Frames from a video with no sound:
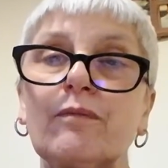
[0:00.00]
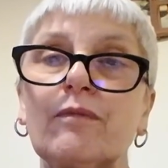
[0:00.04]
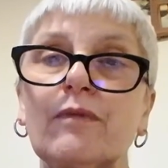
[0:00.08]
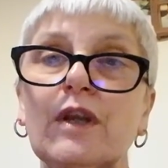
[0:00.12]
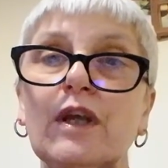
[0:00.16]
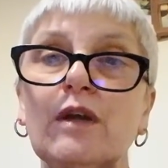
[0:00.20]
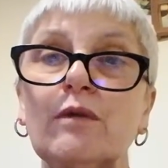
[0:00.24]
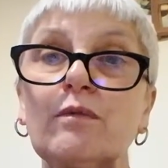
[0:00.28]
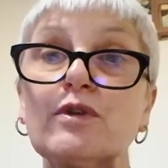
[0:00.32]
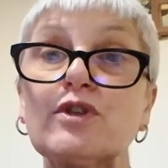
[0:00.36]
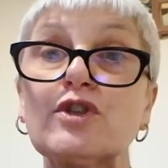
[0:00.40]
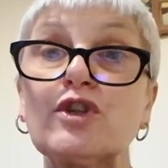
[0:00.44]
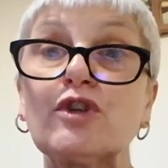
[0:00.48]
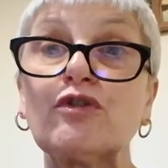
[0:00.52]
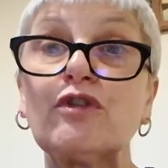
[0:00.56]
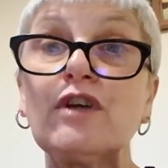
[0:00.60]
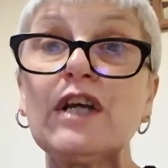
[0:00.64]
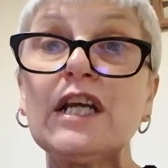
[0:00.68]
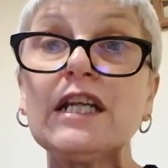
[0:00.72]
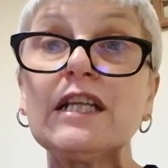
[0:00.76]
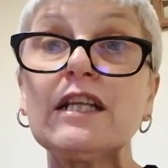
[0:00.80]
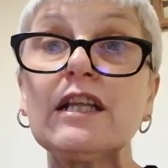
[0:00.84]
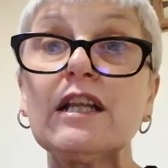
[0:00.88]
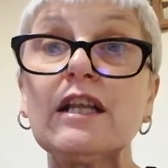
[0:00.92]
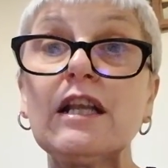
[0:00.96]
It was
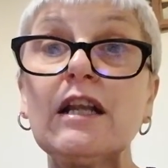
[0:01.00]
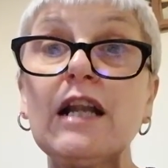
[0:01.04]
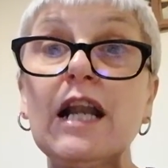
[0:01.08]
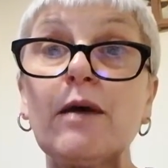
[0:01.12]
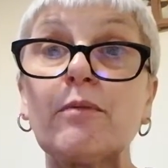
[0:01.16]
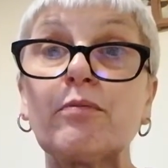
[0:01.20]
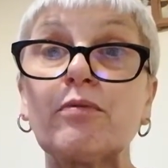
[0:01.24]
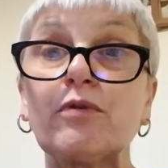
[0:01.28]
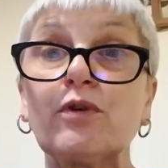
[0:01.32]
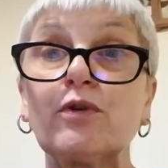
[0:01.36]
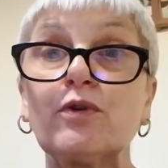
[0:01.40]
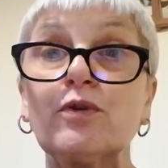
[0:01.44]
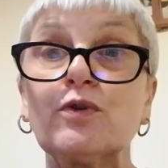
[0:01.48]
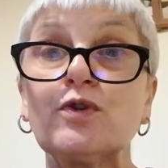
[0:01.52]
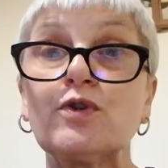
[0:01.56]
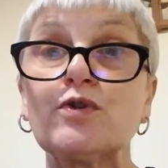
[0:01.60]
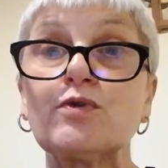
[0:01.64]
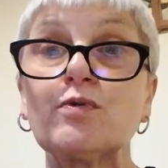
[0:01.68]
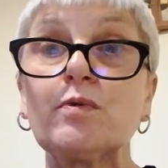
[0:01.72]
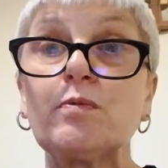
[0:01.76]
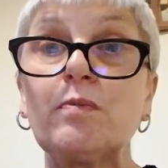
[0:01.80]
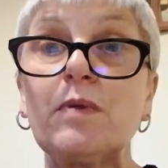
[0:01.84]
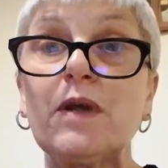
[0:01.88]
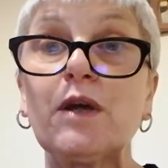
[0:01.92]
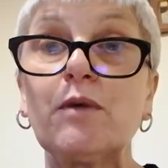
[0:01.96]
agreed that the leprechauns
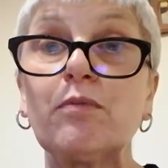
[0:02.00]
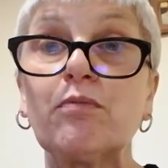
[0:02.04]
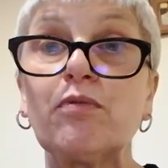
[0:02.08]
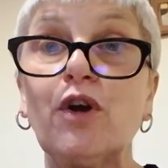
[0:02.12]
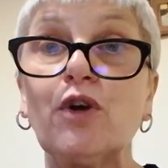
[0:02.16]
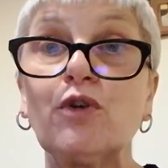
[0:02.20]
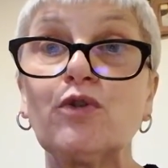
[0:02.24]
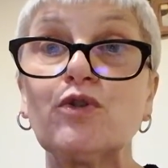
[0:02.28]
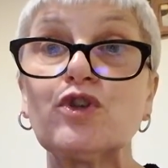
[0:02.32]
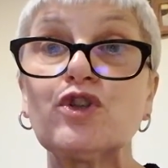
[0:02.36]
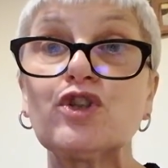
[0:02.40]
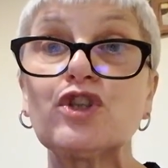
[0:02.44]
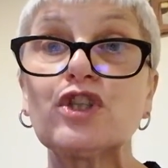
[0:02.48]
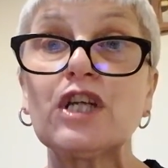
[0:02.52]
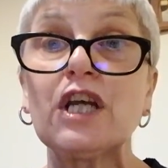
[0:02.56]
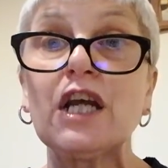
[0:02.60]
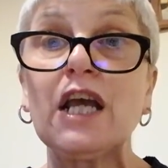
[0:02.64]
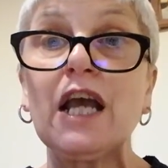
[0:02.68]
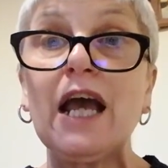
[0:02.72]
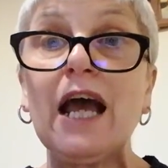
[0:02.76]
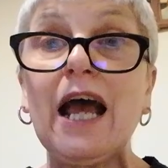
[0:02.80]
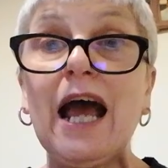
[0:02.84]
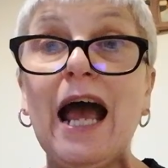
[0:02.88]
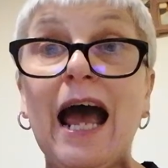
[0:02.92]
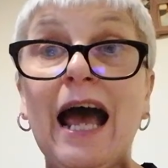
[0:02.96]
would be approached,
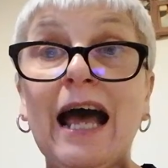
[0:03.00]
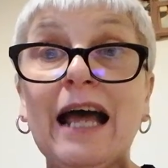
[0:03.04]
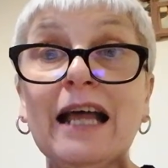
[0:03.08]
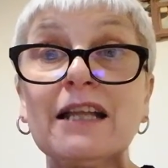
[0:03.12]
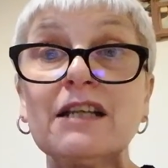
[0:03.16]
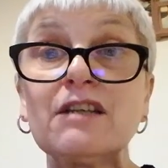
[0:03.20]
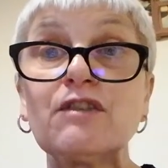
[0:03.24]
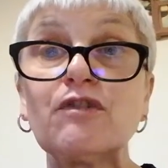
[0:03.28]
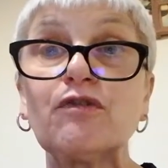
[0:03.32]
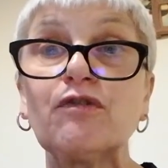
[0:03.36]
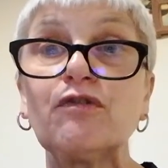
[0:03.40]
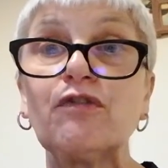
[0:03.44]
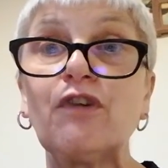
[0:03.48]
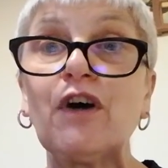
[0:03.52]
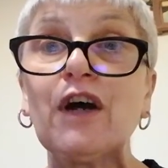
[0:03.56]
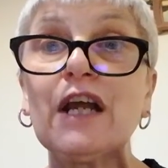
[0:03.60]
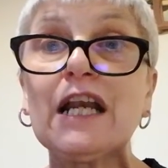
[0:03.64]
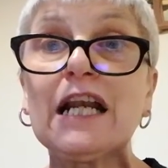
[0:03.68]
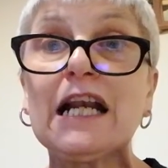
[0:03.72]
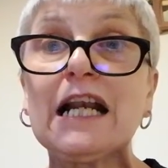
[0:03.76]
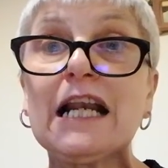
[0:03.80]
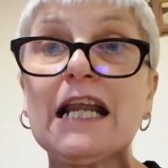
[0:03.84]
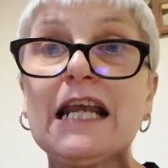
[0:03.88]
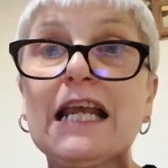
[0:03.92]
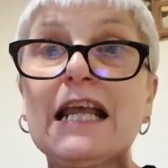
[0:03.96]
and
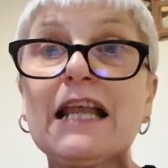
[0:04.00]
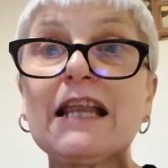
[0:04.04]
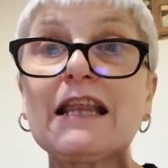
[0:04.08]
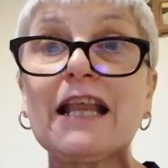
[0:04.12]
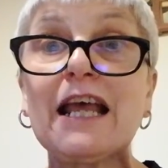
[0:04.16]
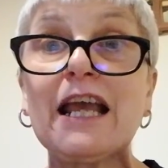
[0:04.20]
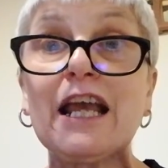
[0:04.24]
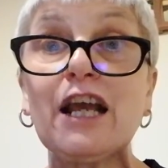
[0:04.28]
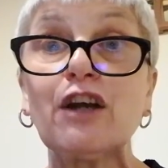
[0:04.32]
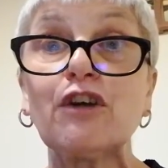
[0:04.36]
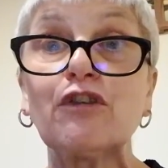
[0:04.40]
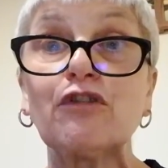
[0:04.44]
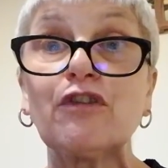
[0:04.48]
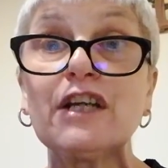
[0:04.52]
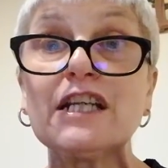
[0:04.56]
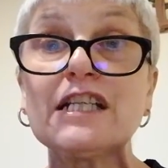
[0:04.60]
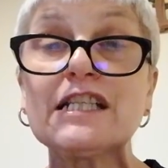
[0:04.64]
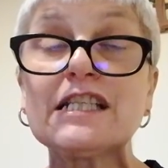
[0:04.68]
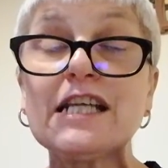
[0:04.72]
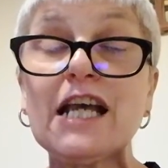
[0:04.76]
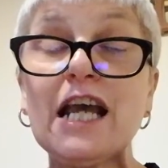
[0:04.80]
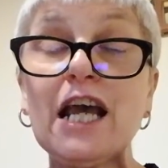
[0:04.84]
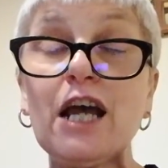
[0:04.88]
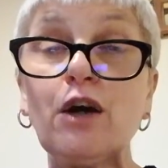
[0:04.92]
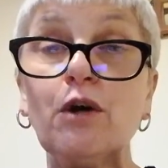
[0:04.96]
finally they agreed
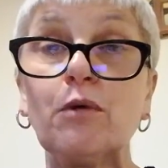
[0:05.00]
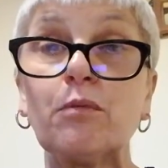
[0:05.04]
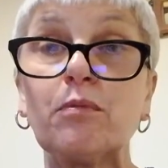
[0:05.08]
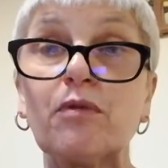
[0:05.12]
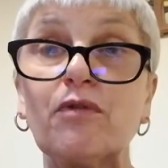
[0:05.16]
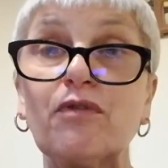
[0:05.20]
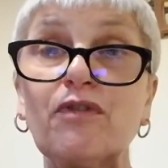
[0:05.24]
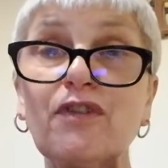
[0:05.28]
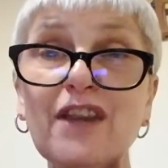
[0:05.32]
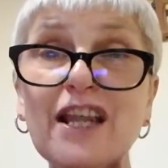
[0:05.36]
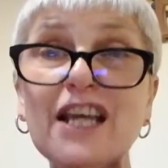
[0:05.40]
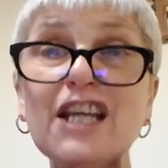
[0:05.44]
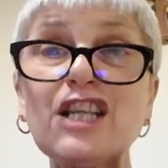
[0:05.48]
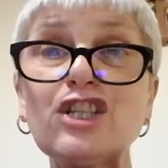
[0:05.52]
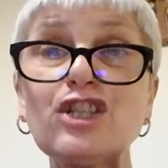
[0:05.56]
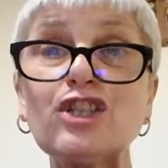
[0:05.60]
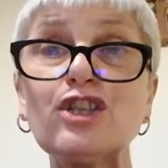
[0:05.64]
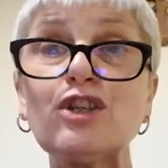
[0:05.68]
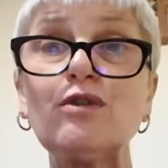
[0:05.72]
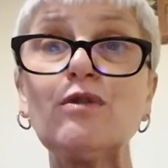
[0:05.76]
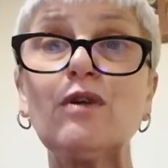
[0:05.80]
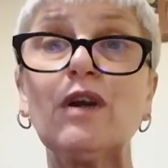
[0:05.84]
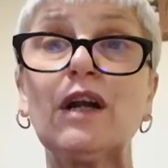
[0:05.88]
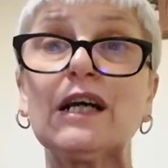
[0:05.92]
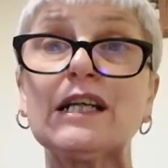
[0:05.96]
to help, for they
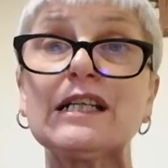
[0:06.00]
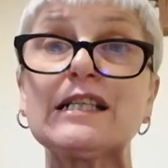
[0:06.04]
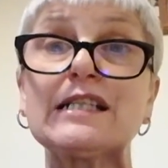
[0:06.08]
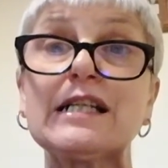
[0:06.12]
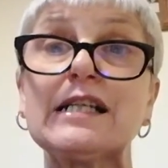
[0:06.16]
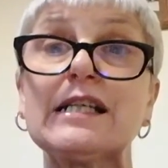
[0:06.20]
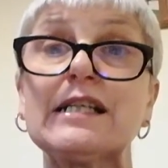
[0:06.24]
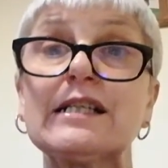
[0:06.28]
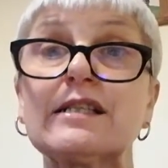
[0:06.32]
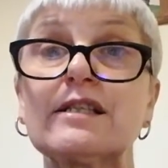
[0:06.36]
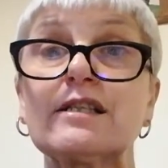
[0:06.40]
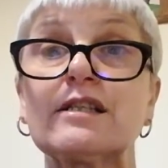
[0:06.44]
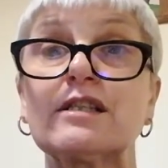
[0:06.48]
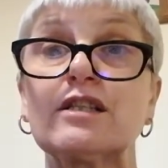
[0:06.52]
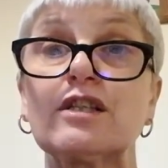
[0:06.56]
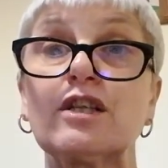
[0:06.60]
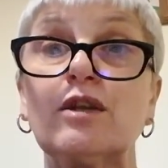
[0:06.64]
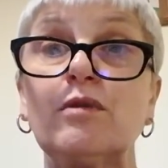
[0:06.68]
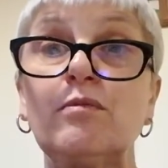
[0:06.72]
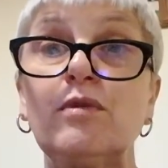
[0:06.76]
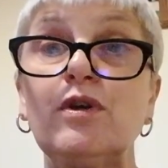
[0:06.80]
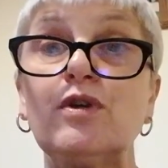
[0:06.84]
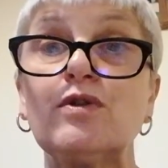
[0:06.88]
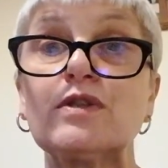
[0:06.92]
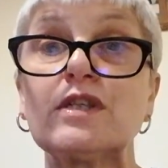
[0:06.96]
too liked to listen to the
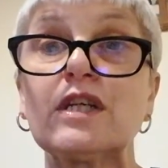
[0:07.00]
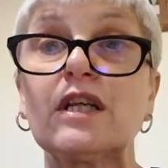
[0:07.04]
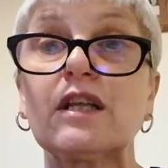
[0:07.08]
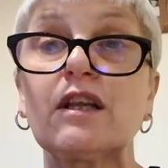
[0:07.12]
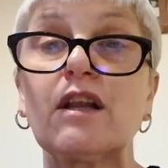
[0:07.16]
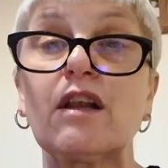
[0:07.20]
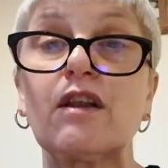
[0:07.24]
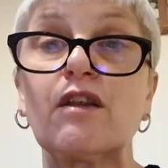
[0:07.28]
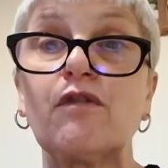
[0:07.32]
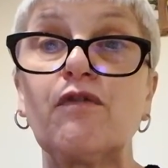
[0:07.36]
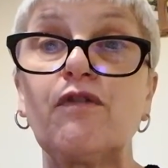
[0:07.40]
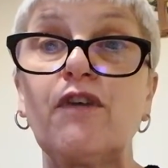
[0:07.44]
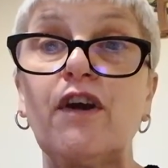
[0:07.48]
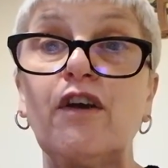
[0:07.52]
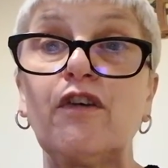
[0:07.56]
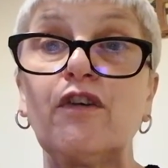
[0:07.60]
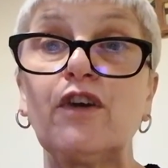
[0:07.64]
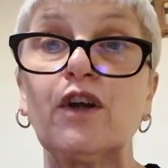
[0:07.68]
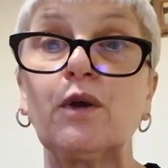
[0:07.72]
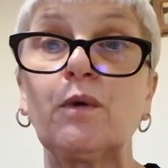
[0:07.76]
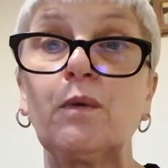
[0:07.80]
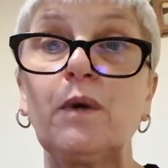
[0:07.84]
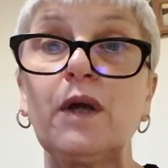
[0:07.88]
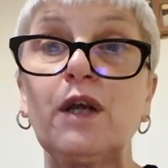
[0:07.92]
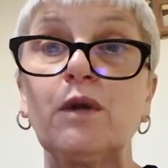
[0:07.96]
music that the fairy
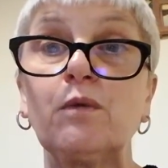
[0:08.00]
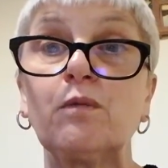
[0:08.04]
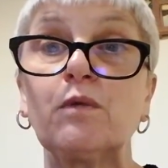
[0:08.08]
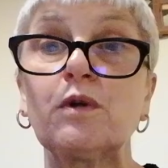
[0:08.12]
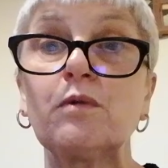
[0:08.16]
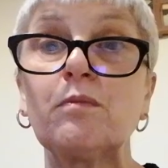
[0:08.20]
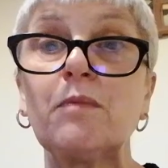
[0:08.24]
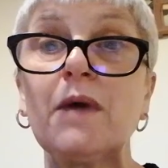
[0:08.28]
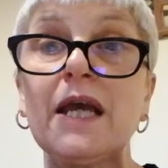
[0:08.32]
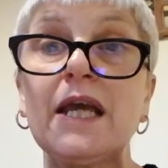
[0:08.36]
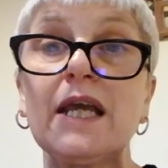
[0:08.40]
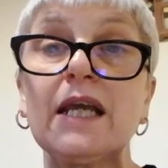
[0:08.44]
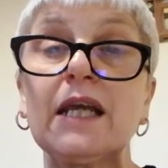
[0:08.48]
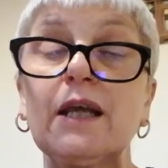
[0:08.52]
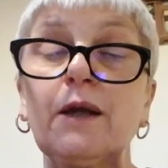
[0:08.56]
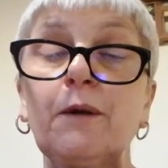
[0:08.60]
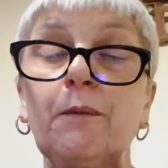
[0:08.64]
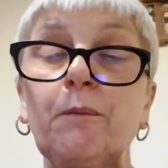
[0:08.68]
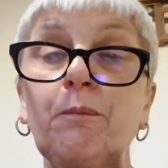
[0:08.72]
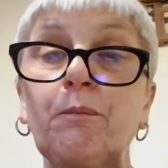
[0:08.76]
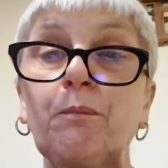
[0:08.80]
queen would make.